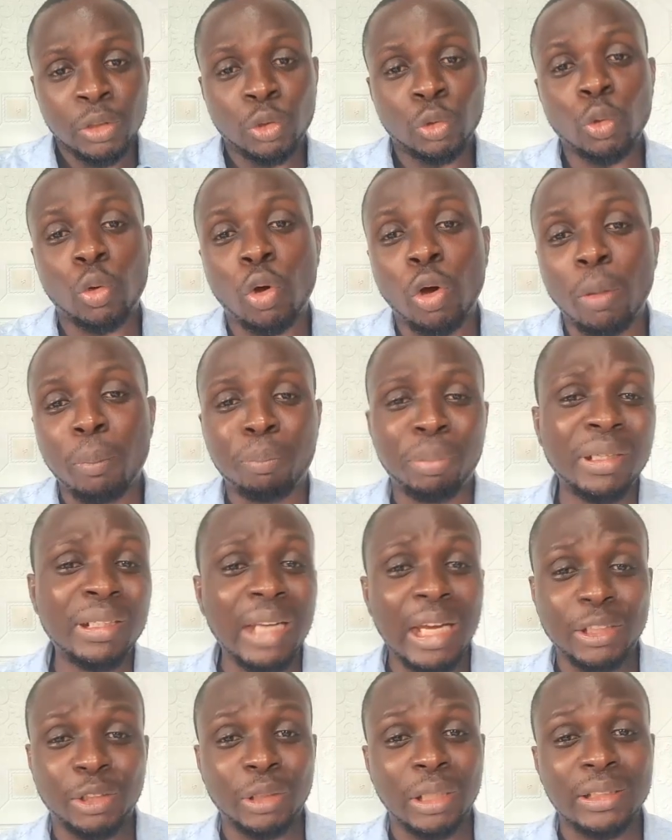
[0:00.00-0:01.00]
to complete
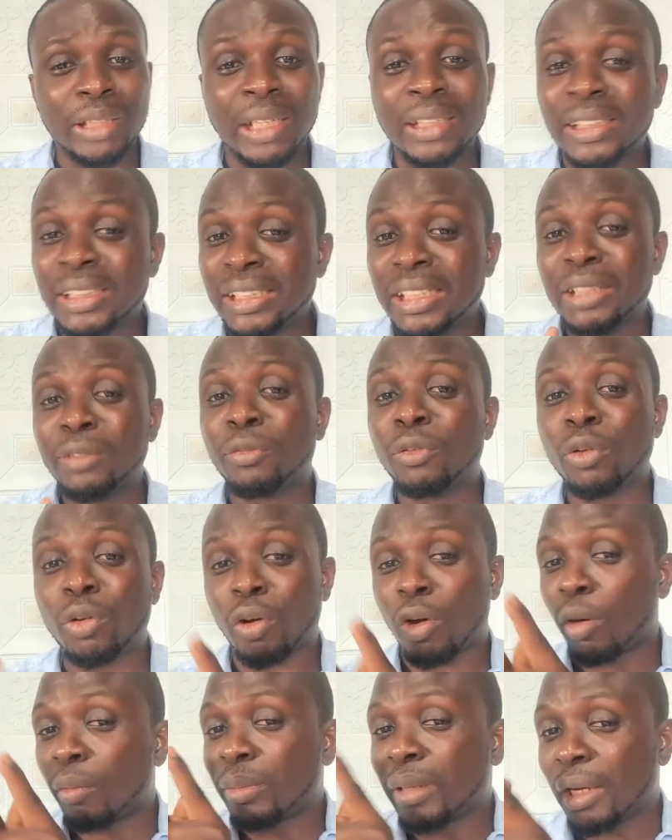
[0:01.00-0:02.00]
that transaction. She didn't
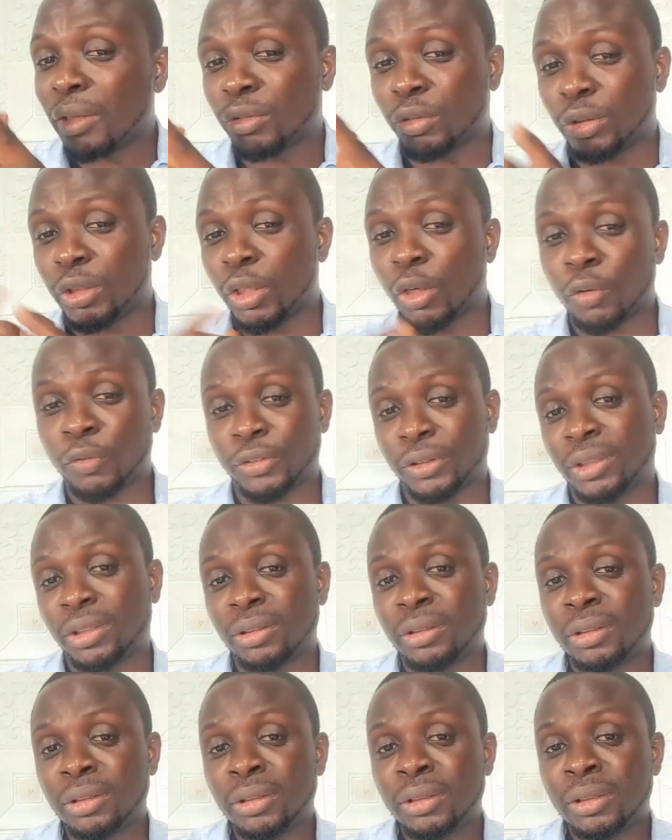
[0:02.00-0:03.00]
even come down to the office,